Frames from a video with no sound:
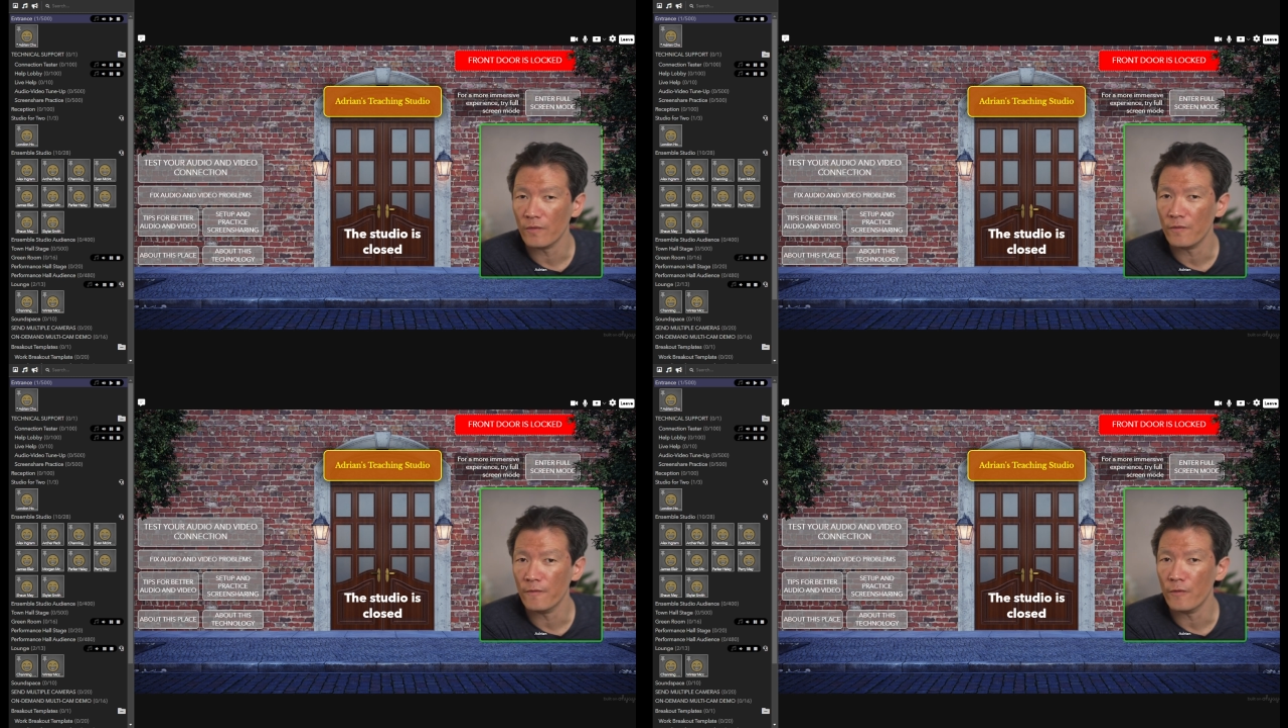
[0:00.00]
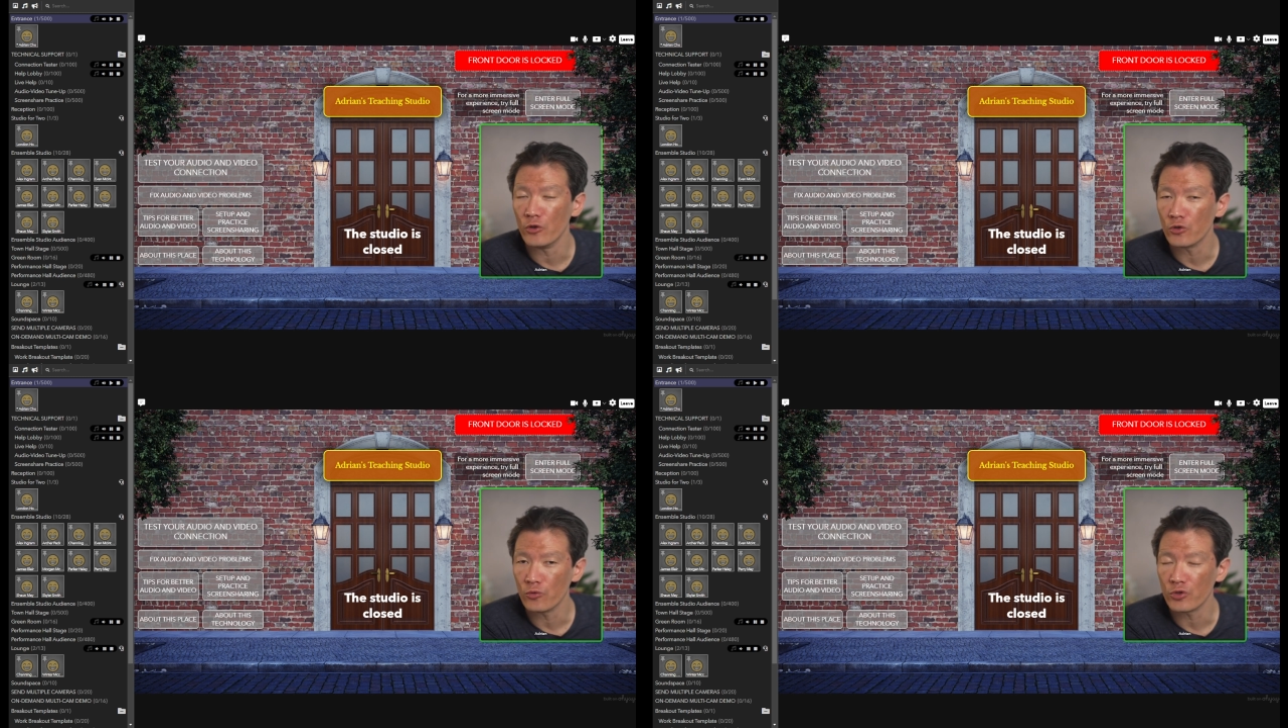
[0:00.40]

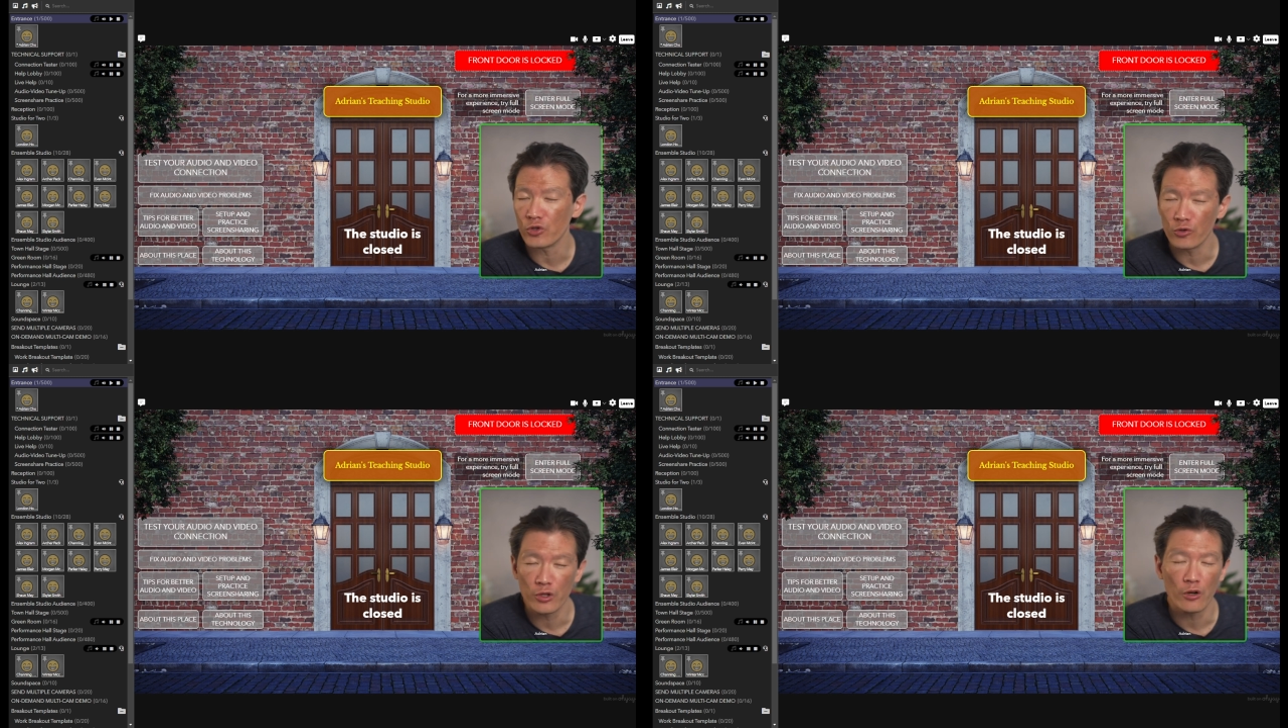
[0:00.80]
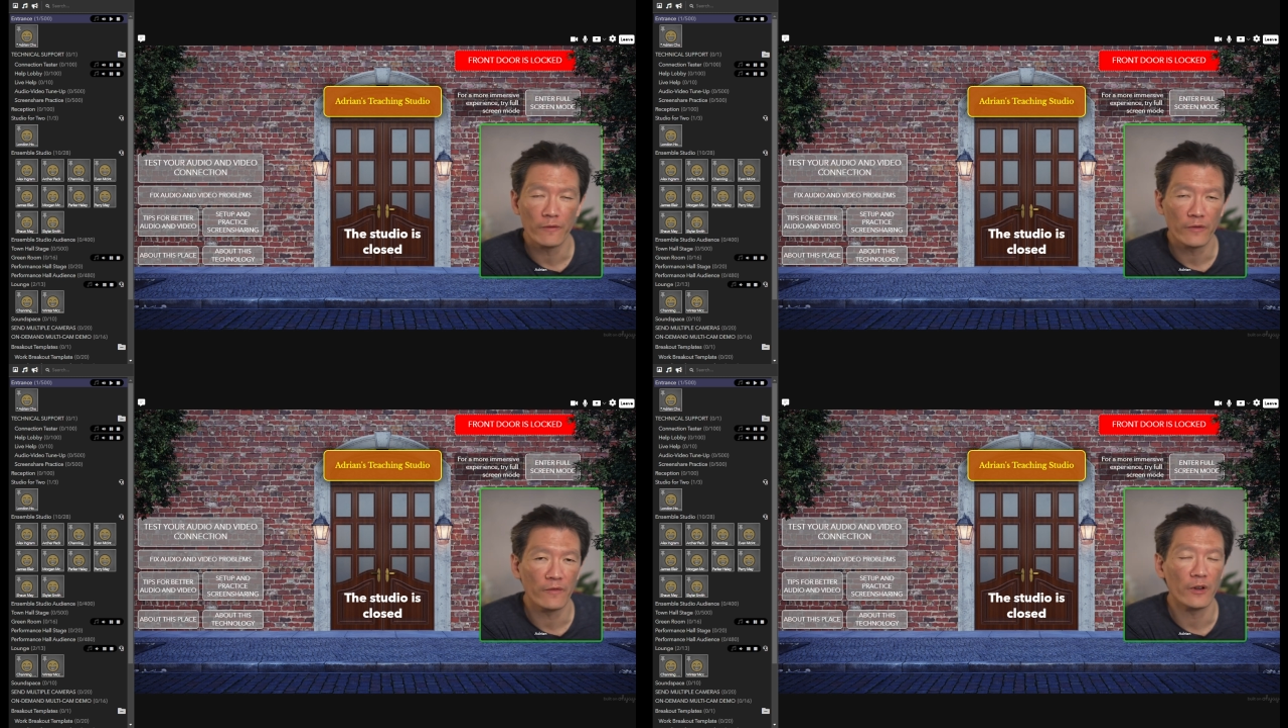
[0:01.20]
virtual
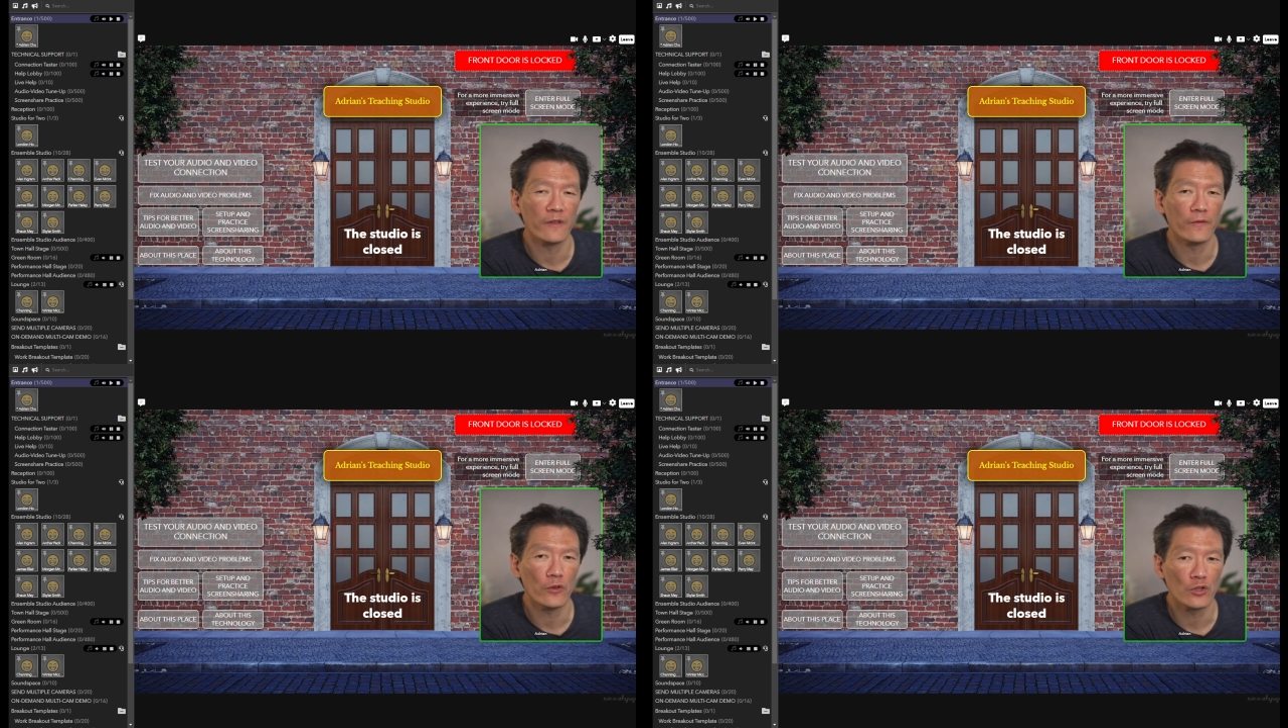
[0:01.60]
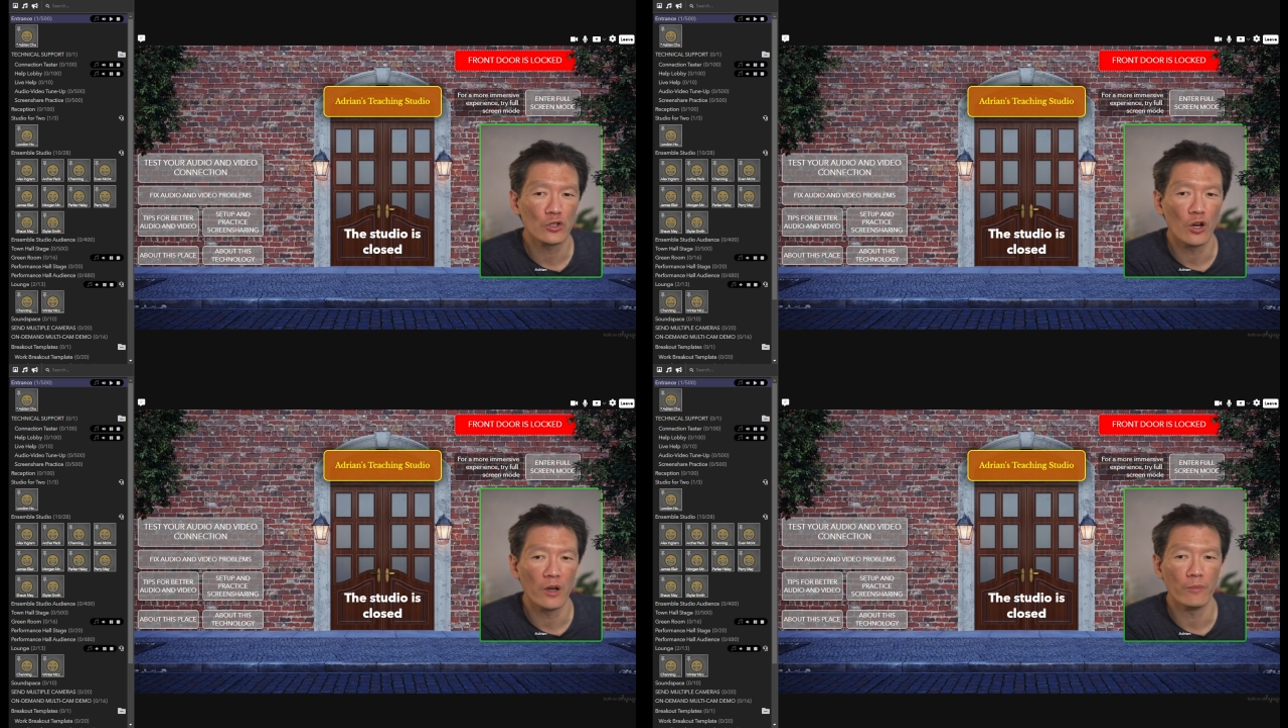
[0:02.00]
studio for the very
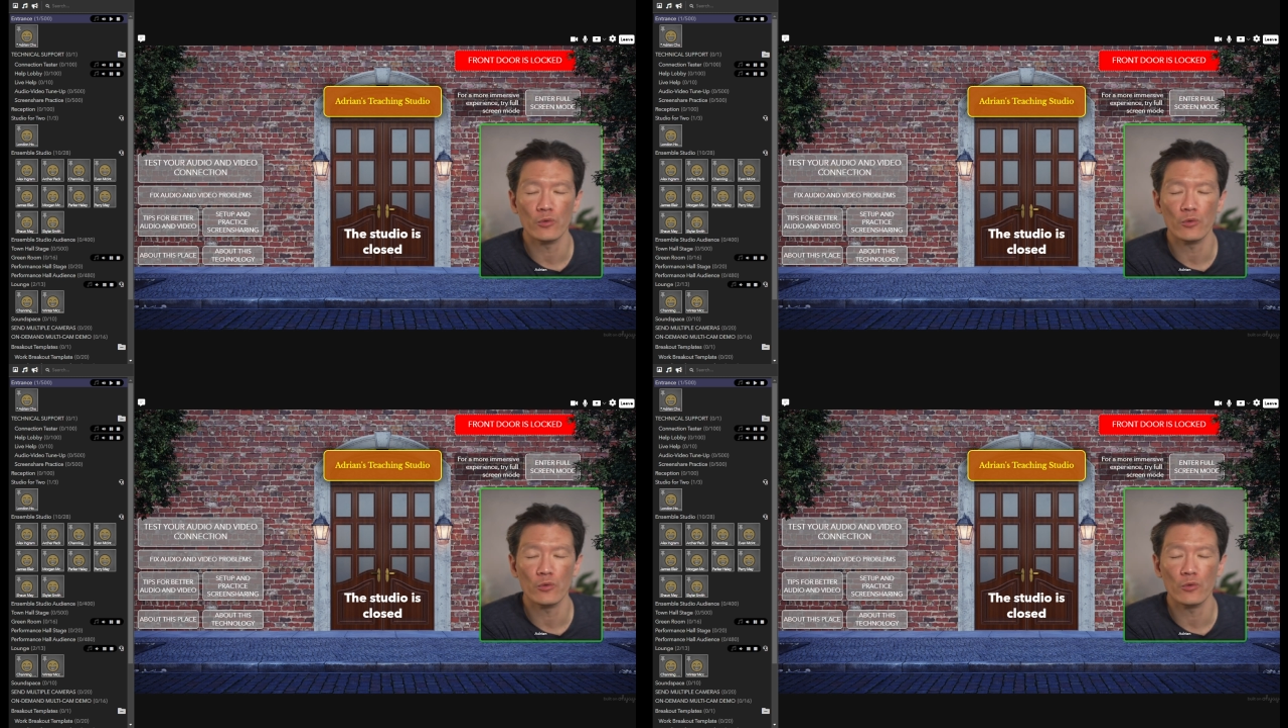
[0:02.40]
first time,